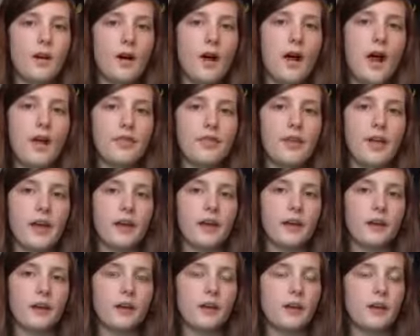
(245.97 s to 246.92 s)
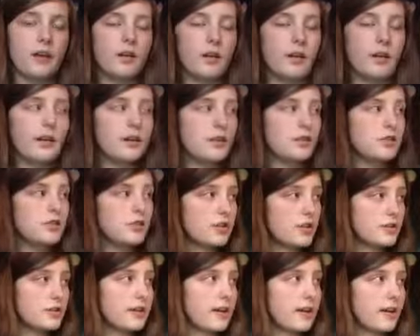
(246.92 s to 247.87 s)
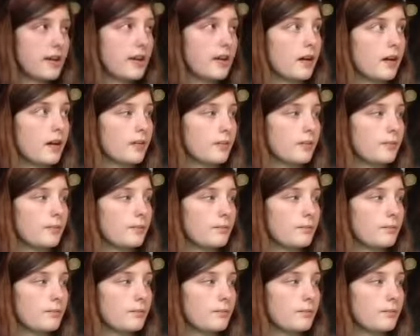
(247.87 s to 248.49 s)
I think it looks just like her.